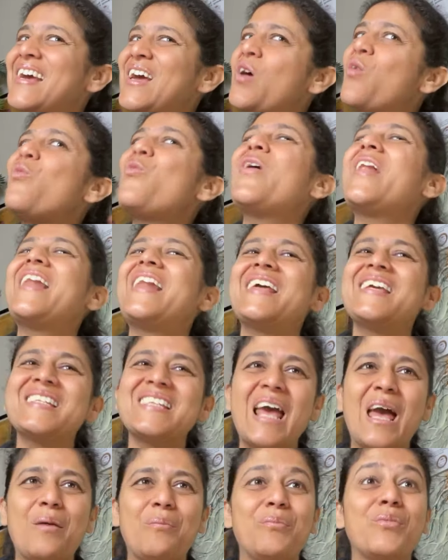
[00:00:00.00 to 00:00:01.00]
wellness
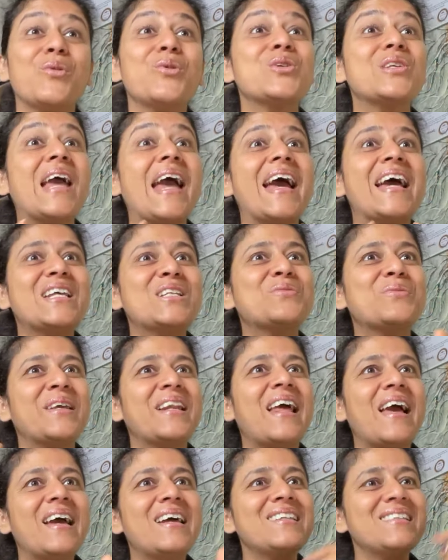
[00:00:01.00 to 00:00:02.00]
approach as well
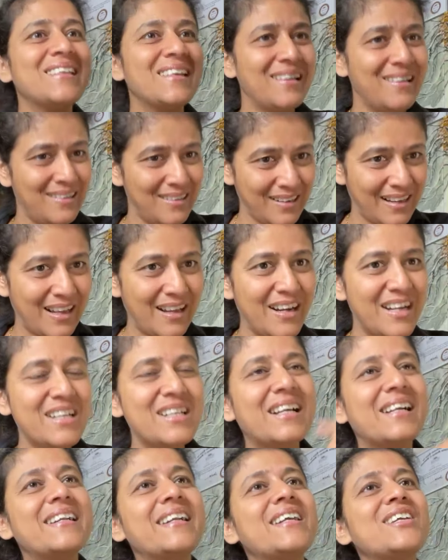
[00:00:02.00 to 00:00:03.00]
as current
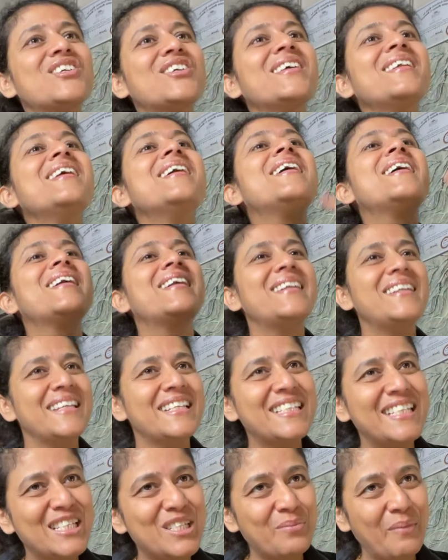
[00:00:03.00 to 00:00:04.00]
condition
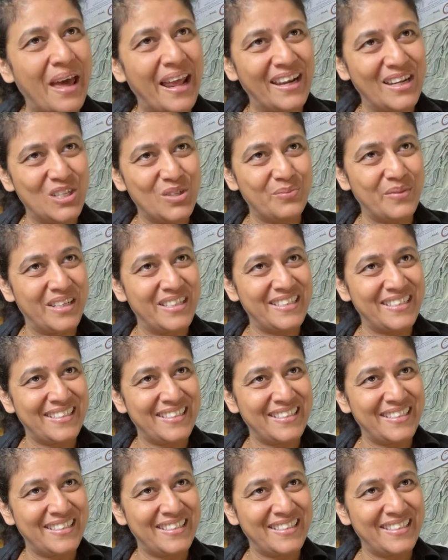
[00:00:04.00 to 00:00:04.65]
disease management.